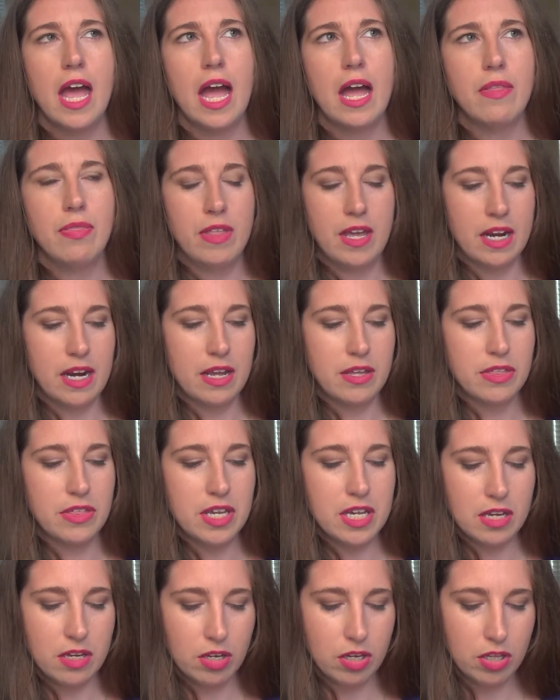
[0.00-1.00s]
and then I
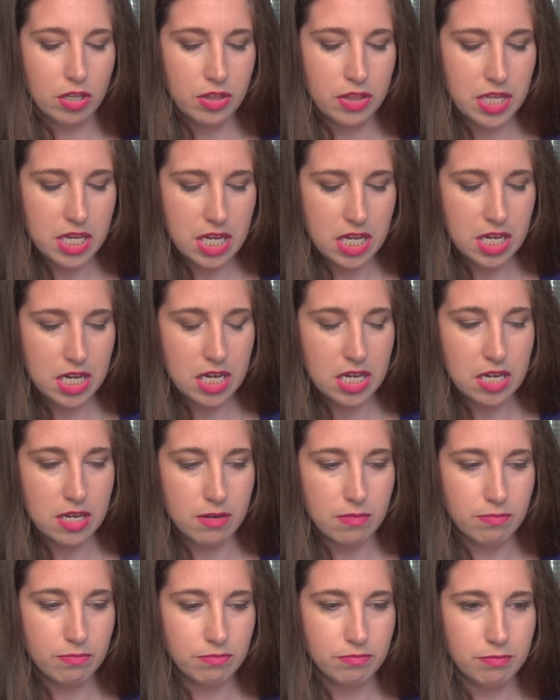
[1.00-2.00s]
think
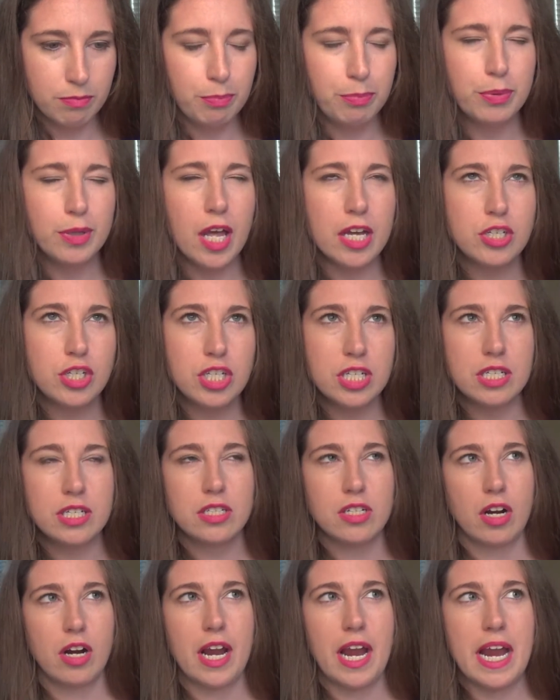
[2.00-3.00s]
the
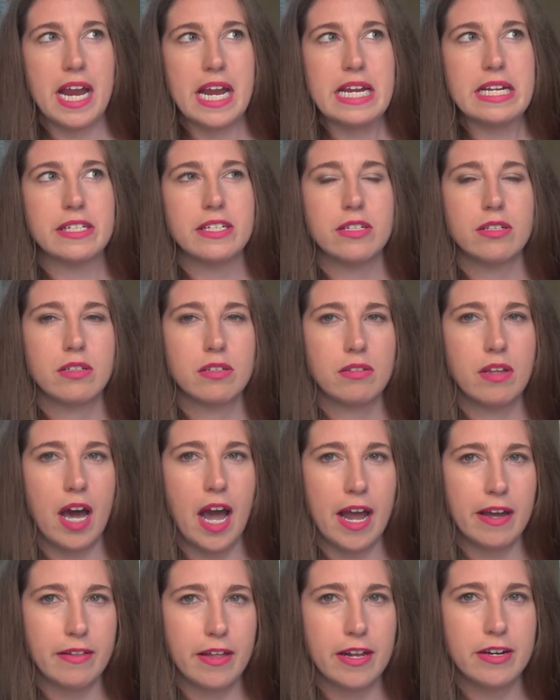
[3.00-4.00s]
blushes are $8,
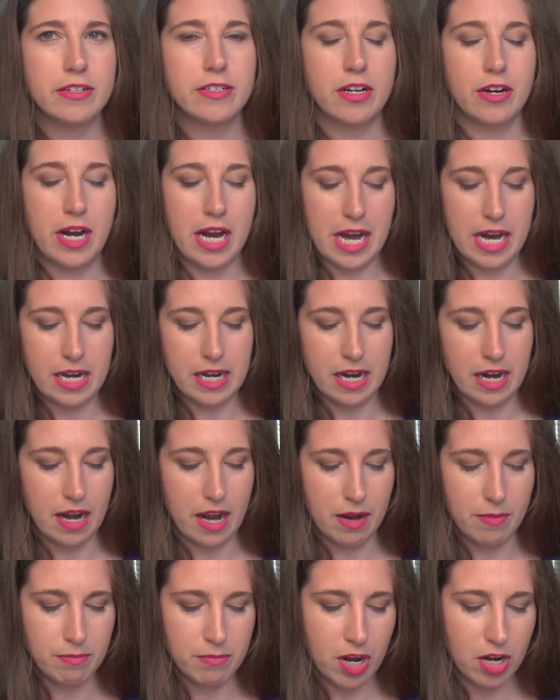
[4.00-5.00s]
highlighters are $8, and
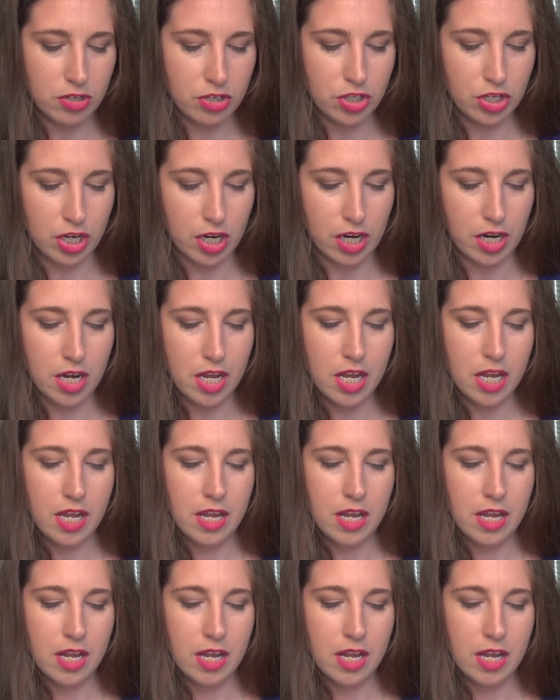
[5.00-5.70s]
I'm not sure,